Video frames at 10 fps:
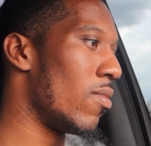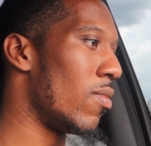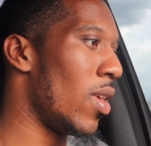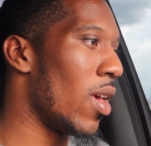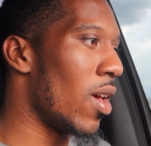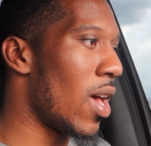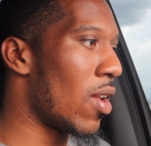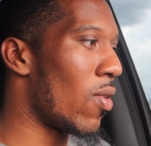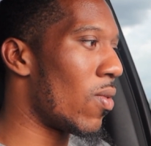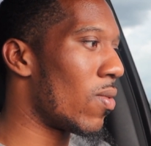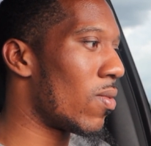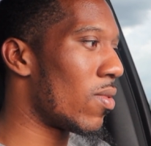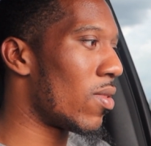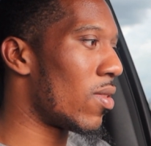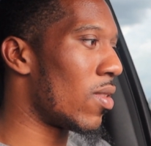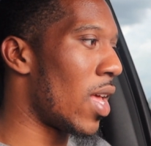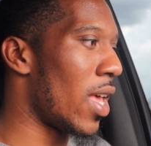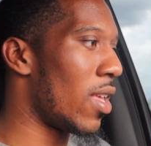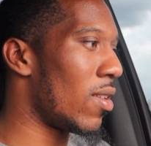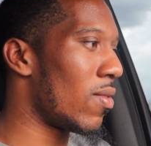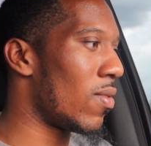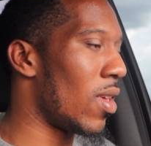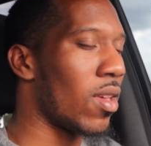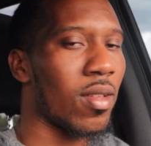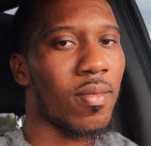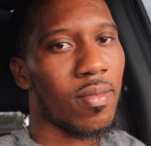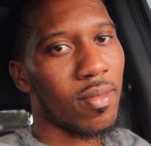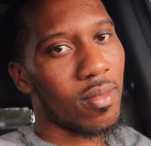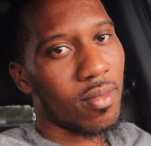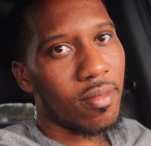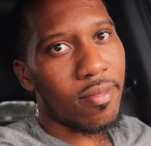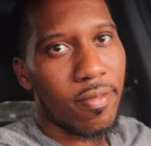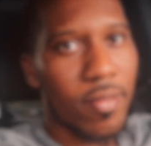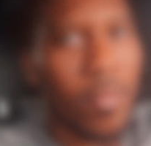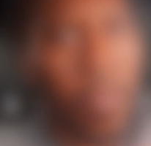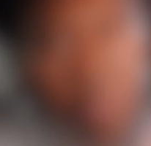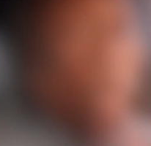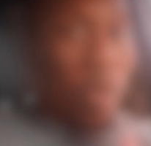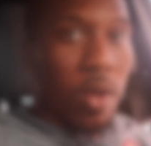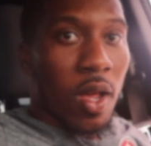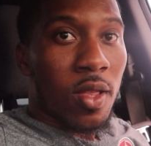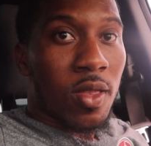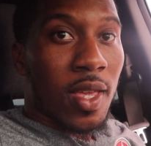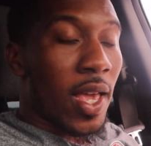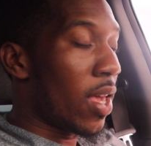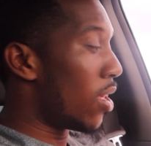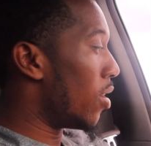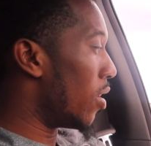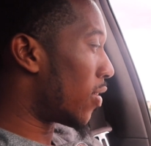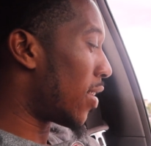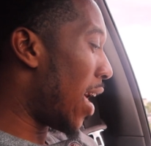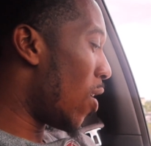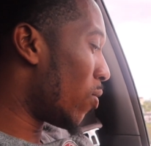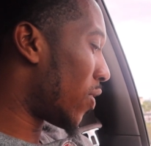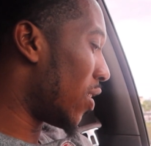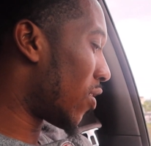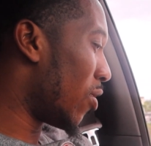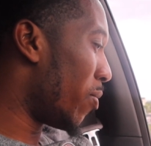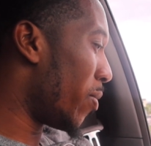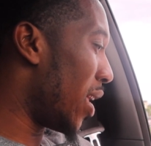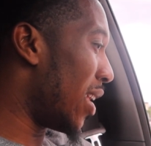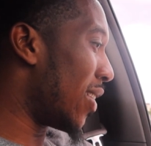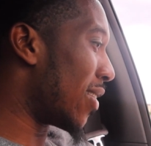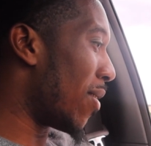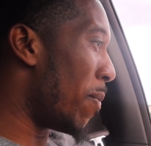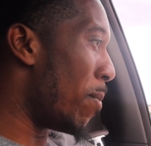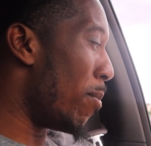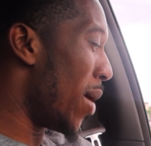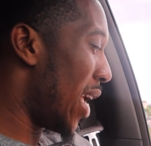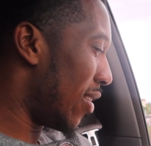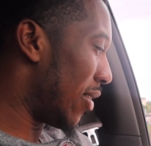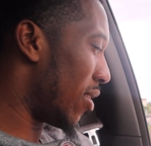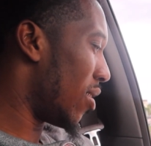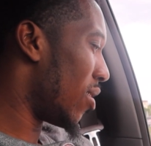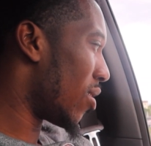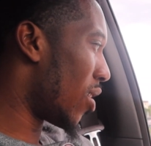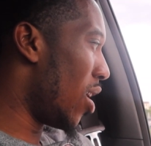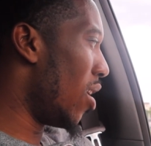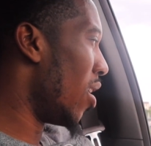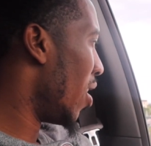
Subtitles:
Yeah, I don't like, yeah. Oh, another thing, the sound system is amazing. I